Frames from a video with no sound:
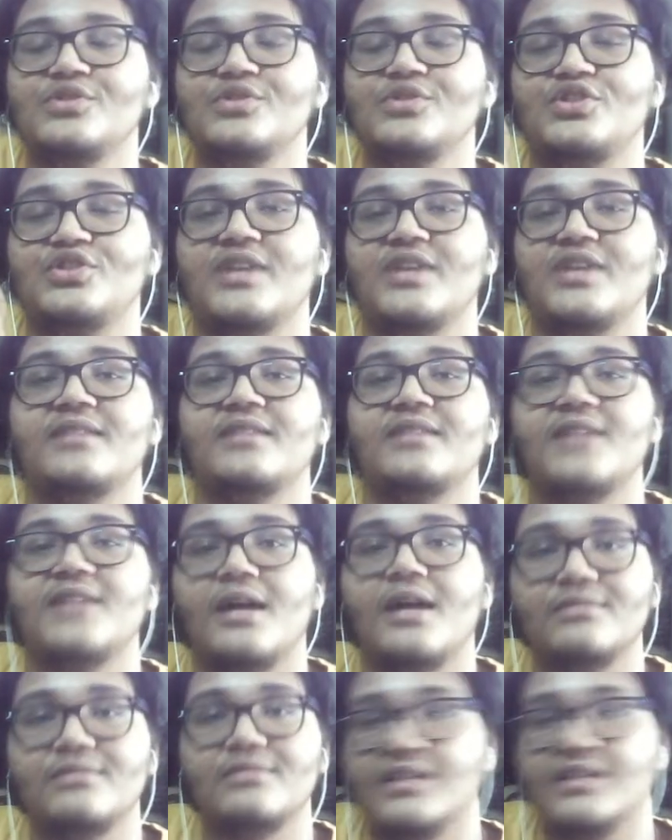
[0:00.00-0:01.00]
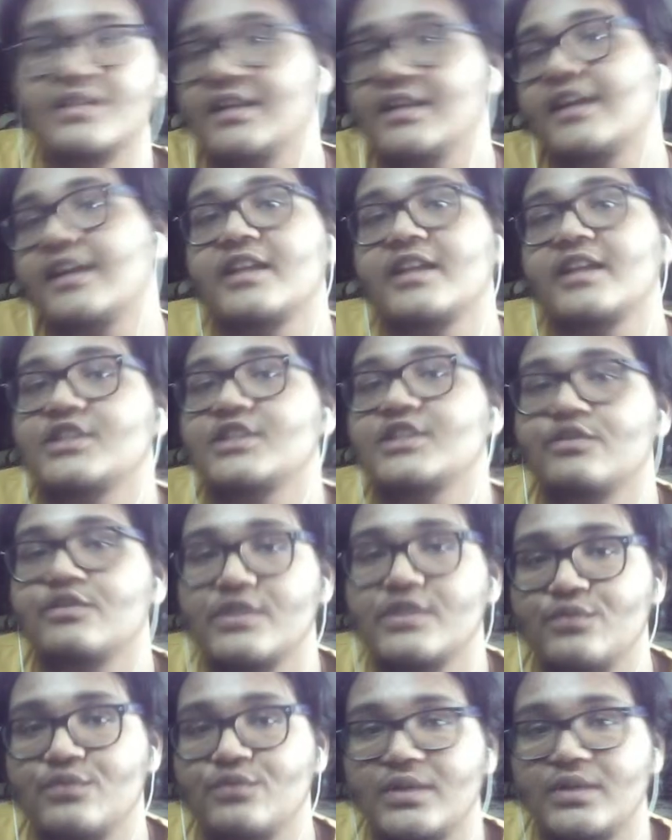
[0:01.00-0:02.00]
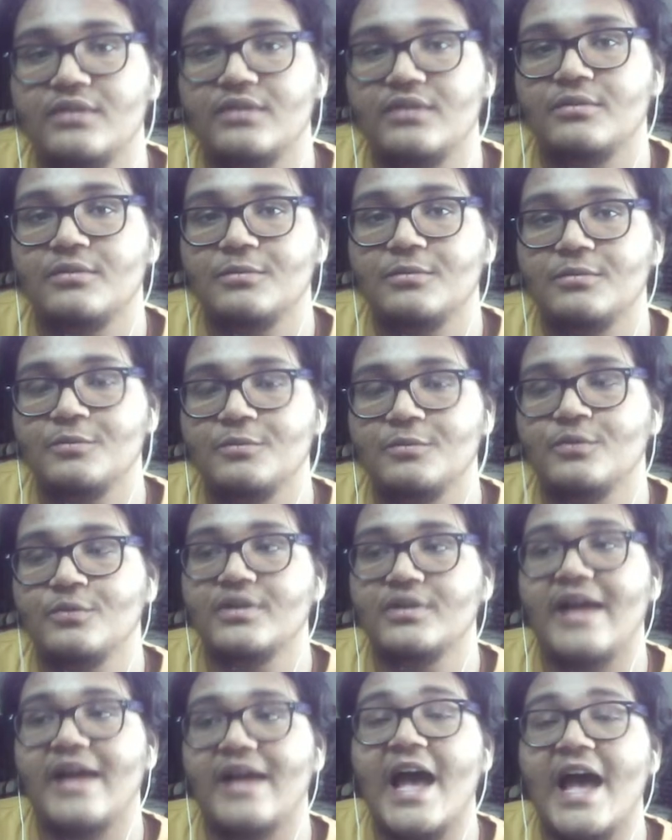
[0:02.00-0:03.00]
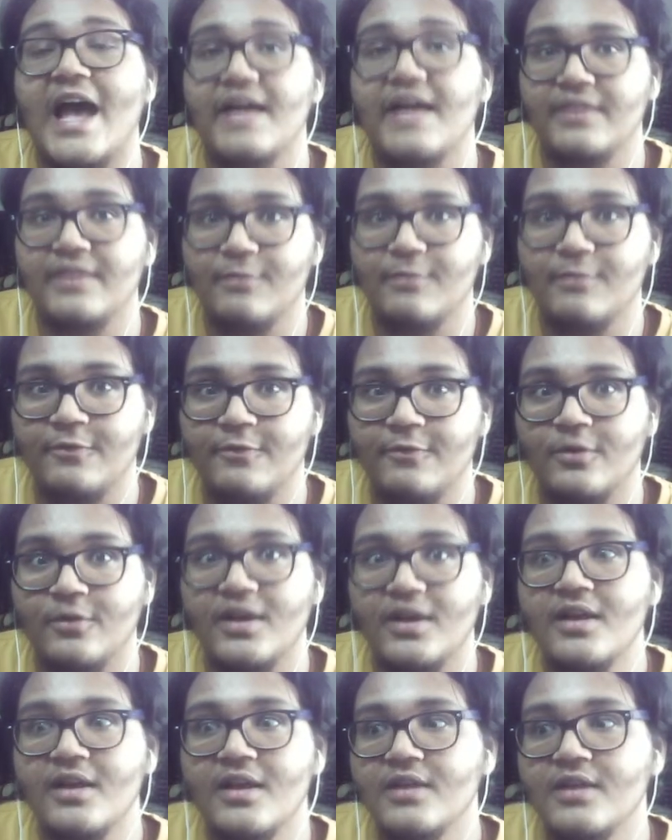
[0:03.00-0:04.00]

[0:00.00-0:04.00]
shut down that connection which we were having before.